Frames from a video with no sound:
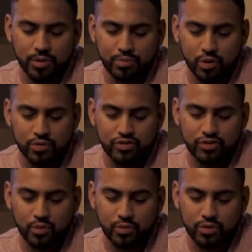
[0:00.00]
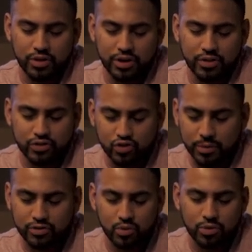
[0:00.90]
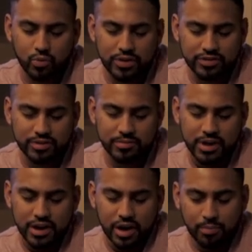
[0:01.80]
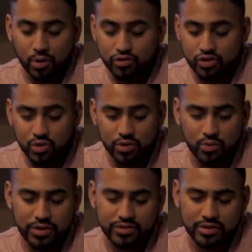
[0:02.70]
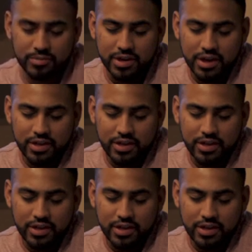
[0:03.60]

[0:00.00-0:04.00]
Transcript: approach the scripture with wisdom, approach you with wisdom,